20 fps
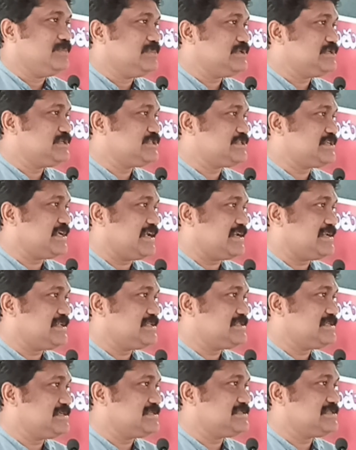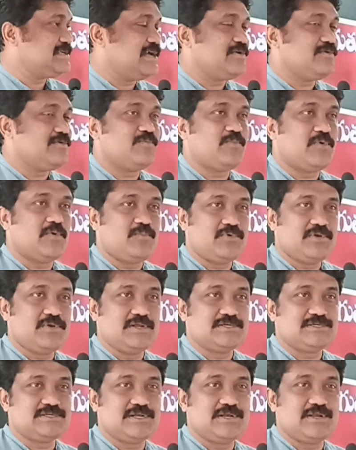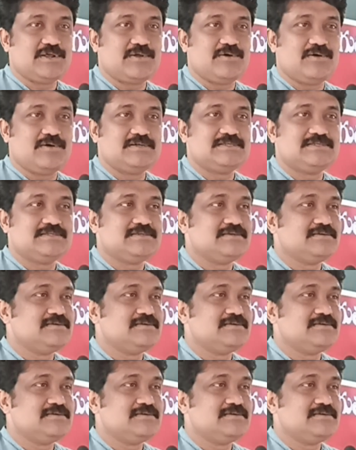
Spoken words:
statistics and population records,